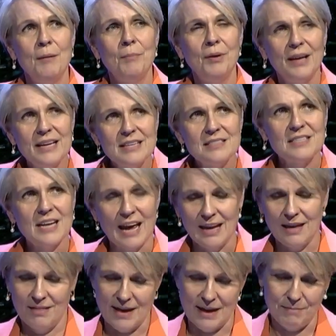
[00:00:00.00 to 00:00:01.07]
Please
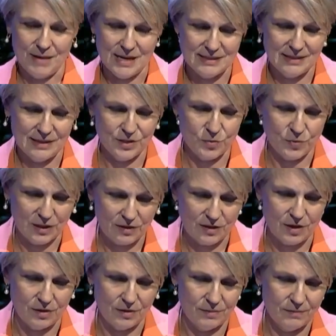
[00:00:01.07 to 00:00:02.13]
take that message with
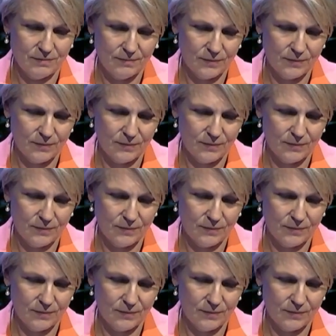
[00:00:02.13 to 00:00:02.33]
you